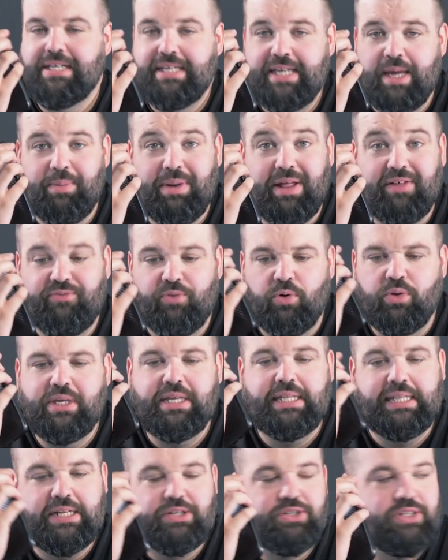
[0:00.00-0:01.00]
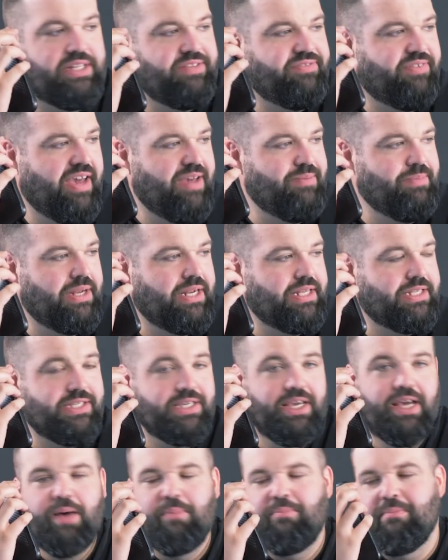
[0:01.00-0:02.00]
yeah, but I'll phone you in literally five minutes,
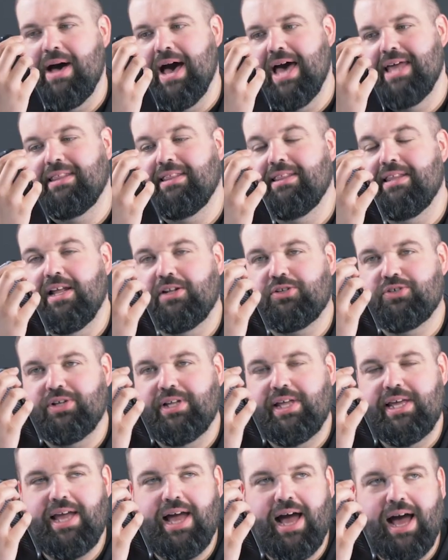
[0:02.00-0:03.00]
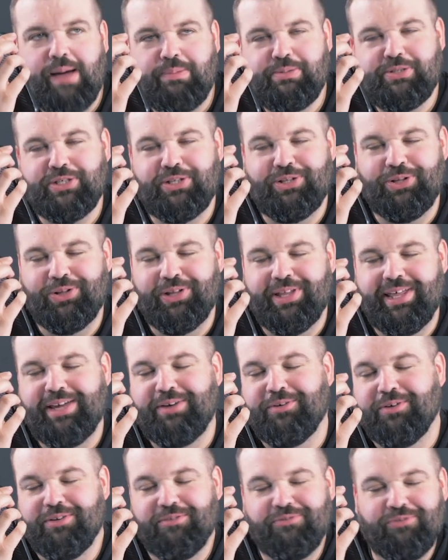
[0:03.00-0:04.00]
man. Literally, okay. absolutely
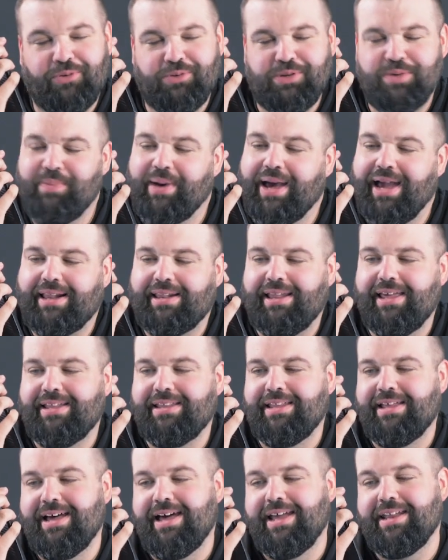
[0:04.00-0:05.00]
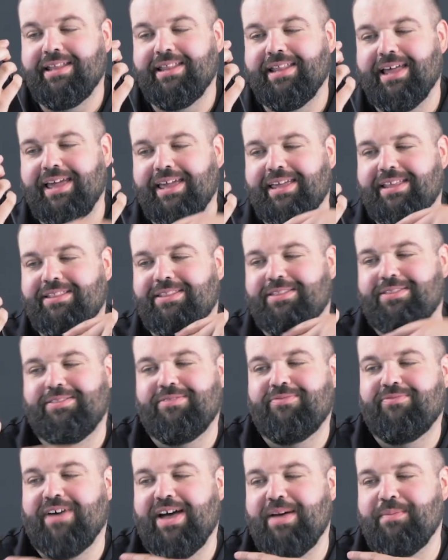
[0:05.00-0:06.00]
going to phone you back, like lad, in like
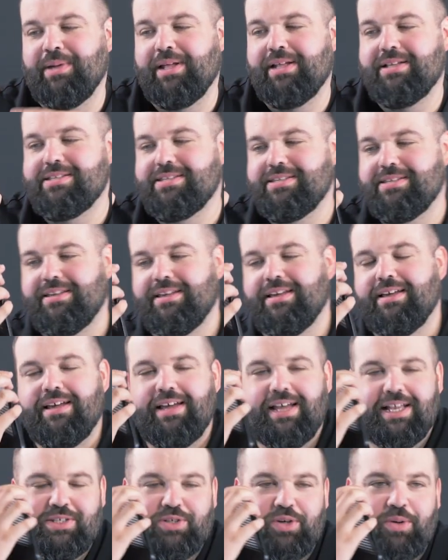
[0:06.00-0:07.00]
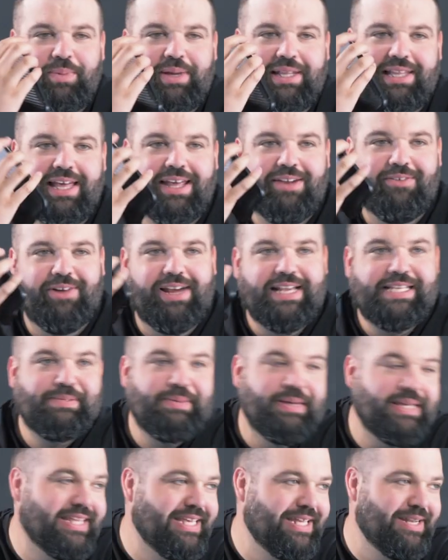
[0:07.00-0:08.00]
five it's minutes. Gonna it's gonna be lit. Right,
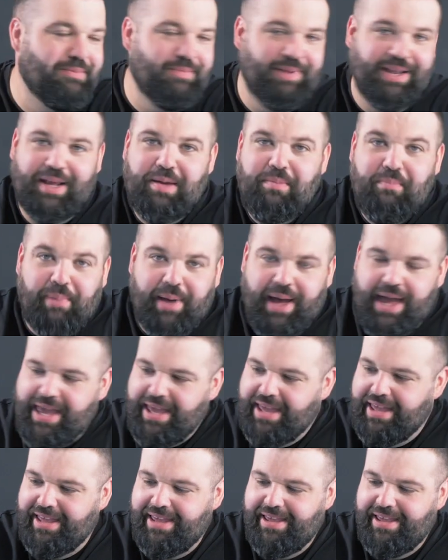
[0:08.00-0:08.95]
speak to you in a minute. Bye.